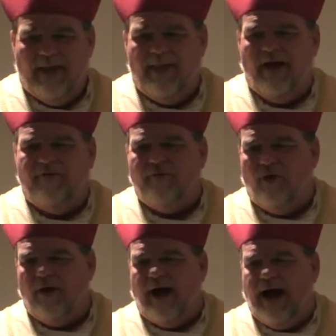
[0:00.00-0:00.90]

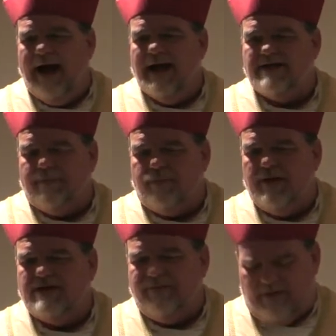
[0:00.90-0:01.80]
Therefore, I, as a
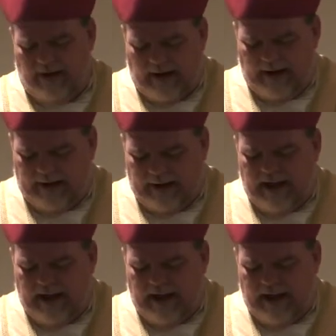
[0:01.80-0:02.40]
priest of God,